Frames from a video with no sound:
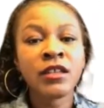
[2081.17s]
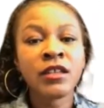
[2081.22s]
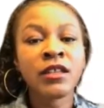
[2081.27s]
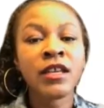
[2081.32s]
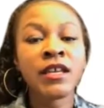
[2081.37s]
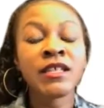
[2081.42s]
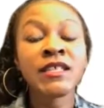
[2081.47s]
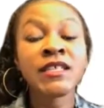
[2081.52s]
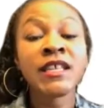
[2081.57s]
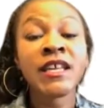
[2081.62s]

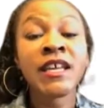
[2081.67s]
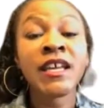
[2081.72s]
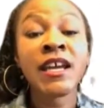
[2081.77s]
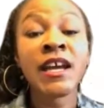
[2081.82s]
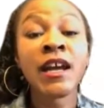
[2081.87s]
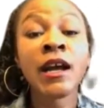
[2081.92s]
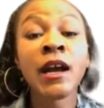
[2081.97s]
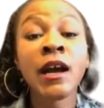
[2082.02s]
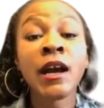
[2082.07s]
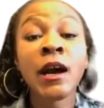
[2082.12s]
They
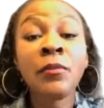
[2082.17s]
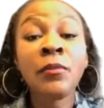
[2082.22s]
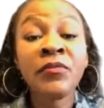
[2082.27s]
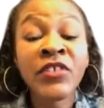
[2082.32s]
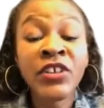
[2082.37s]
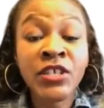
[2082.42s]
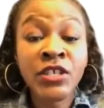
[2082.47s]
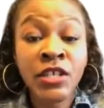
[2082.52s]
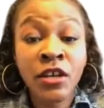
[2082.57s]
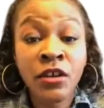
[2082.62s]
said
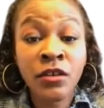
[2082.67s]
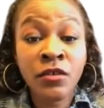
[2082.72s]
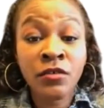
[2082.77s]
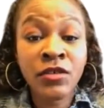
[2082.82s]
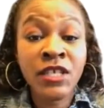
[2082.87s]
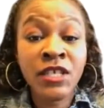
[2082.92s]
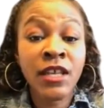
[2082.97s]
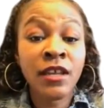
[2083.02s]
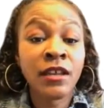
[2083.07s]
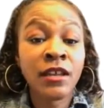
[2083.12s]
comfort
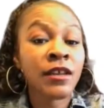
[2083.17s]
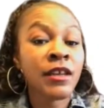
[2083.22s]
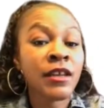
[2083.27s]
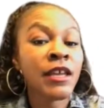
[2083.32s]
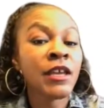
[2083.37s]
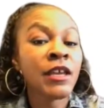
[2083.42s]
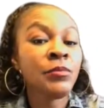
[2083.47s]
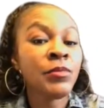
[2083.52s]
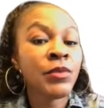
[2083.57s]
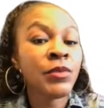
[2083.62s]
zones can
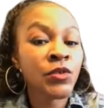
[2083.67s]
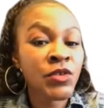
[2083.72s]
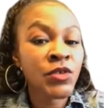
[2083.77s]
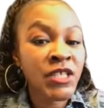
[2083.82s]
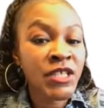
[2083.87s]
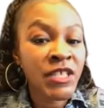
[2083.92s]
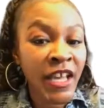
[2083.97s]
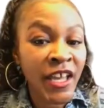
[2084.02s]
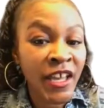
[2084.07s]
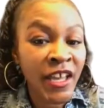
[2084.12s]
keep you
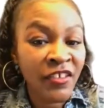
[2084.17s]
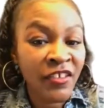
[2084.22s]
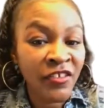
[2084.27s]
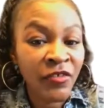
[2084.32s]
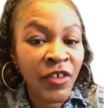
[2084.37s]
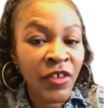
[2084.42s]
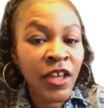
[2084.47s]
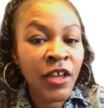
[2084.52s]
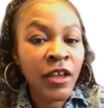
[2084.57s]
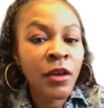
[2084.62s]
safe,
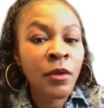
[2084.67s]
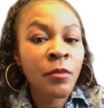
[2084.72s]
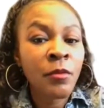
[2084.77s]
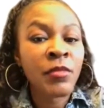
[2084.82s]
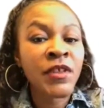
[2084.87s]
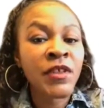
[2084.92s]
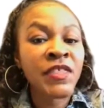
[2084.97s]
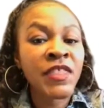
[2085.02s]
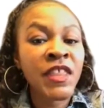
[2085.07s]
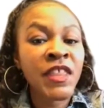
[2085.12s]

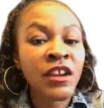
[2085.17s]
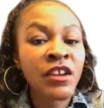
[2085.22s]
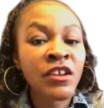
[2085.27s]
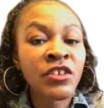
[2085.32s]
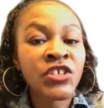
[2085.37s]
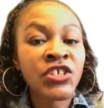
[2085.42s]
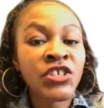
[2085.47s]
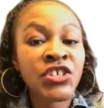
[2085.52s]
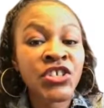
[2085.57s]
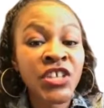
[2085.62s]
but
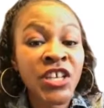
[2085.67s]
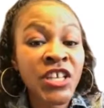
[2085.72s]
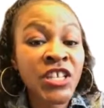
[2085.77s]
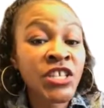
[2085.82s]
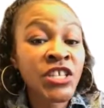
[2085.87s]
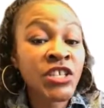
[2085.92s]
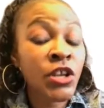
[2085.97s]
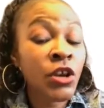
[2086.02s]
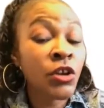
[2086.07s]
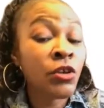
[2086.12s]
there's
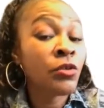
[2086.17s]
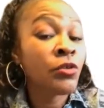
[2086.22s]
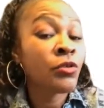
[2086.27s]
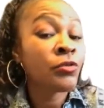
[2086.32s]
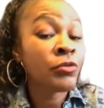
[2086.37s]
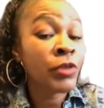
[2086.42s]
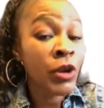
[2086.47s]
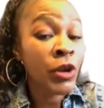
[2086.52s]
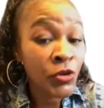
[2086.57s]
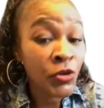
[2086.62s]
just no
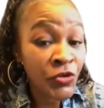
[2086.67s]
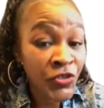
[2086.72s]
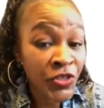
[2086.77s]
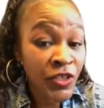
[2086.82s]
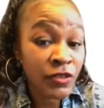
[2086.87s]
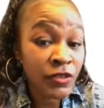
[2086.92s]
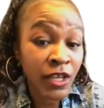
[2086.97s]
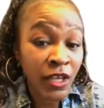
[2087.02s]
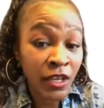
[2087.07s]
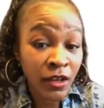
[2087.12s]
growth
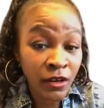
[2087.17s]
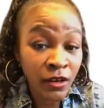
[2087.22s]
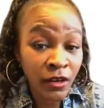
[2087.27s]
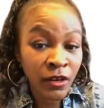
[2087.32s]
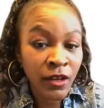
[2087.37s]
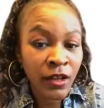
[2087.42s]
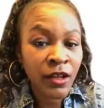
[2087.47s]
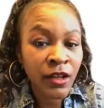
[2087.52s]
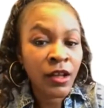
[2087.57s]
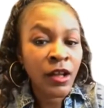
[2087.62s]
there.
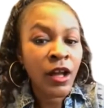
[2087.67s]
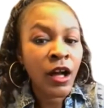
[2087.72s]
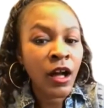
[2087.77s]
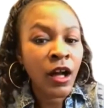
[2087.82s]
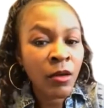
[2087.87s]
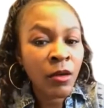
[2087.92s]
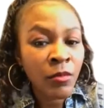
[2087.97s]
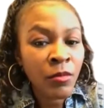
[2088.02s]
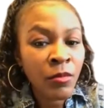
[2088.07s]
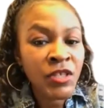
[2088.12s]

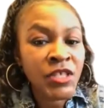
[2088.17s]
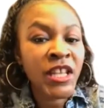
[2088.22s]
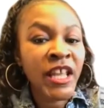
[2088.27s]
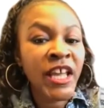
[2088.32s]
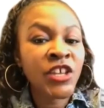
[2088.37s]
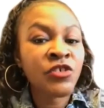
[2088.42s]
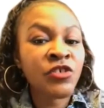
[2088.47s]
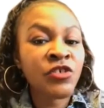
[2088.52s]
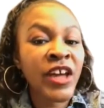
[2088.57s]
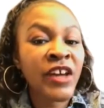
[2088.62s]
Almost
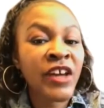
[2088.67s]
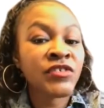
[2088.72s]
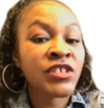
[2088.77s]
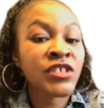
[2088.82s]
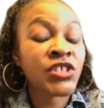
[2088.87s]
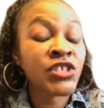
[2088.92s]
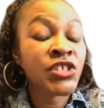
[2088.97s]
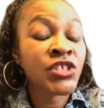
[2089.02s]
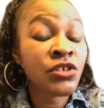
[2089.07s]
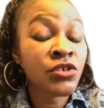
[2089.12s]
like you have
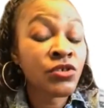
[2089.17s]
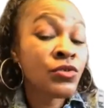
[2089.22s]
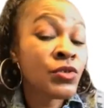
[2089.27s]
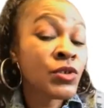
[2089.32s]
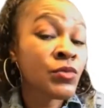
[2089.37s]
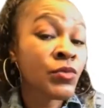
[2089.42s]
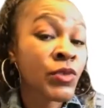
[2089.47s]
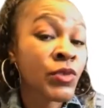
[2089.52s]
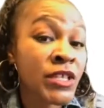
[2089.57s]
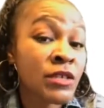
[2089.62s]
to
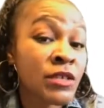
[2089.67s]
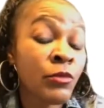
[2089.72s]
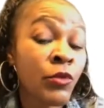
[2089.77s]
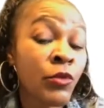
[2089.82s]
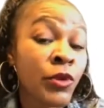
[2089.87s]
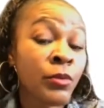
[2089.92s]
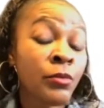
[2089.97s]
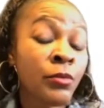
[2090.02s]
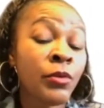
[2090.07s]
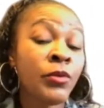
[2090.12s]
choose what's
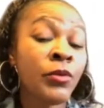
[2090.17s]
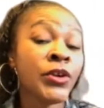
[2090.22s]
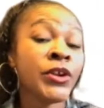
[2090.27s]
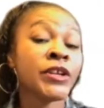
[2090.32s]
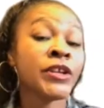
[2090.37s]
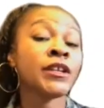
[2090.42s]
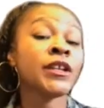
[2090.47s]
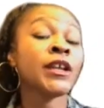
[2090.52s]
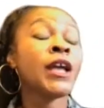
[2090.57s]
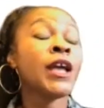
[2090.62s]
more
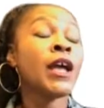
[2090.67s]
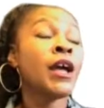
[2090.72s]
important.